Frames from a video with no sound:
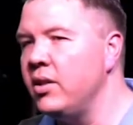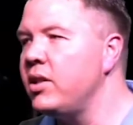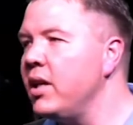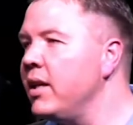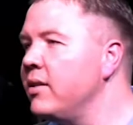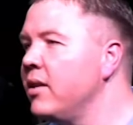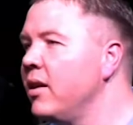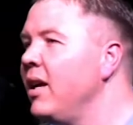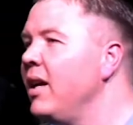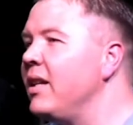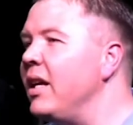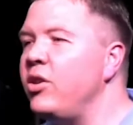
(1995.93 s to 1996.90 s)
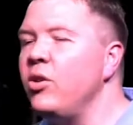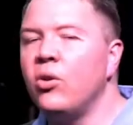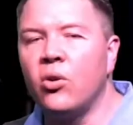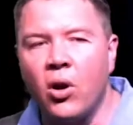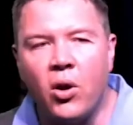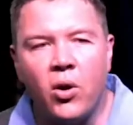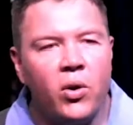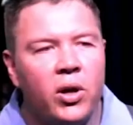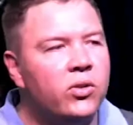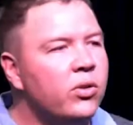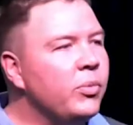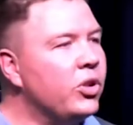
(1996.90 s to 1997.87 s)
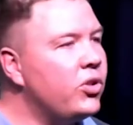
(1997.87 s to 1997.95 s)
in the chairs, that you
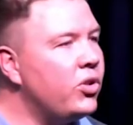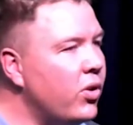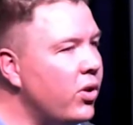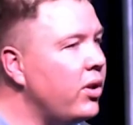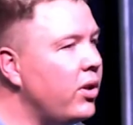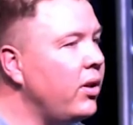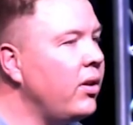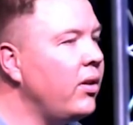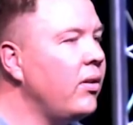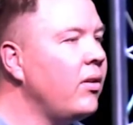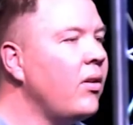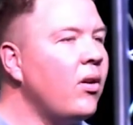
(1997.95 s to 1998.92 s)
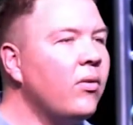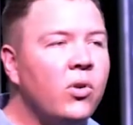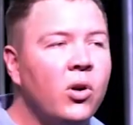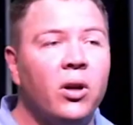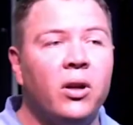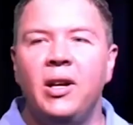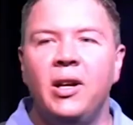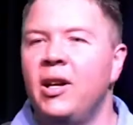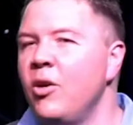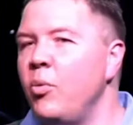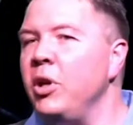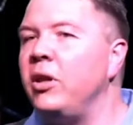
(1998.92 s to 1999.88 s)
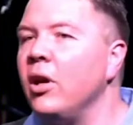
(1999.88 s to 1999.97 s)
grow into maturity of God.
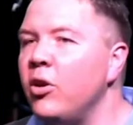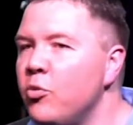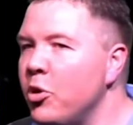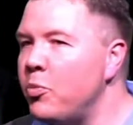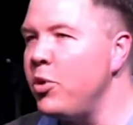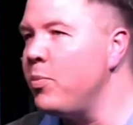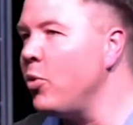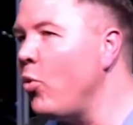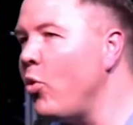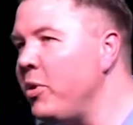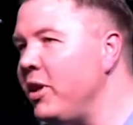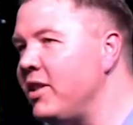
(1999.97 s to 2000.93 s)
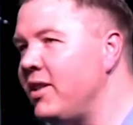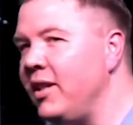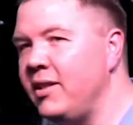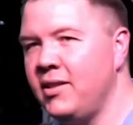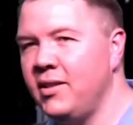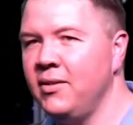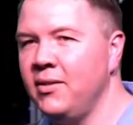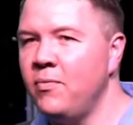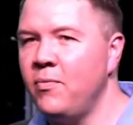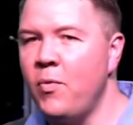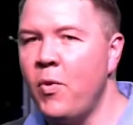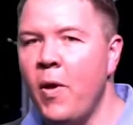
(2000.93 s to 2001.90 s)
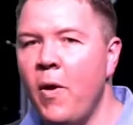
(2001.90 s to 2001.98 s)
We don't want people warming seats.
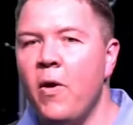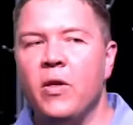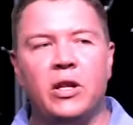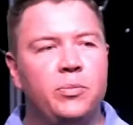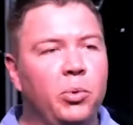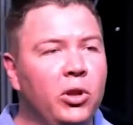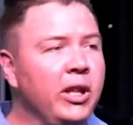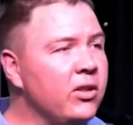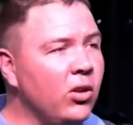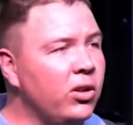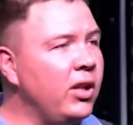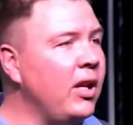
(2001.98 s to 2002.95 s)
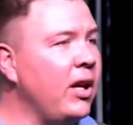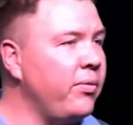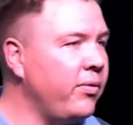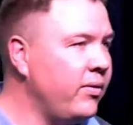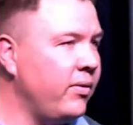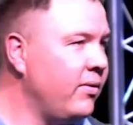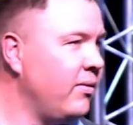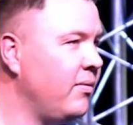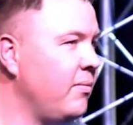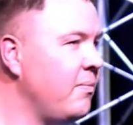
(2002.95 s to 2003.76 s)
This building is not enough.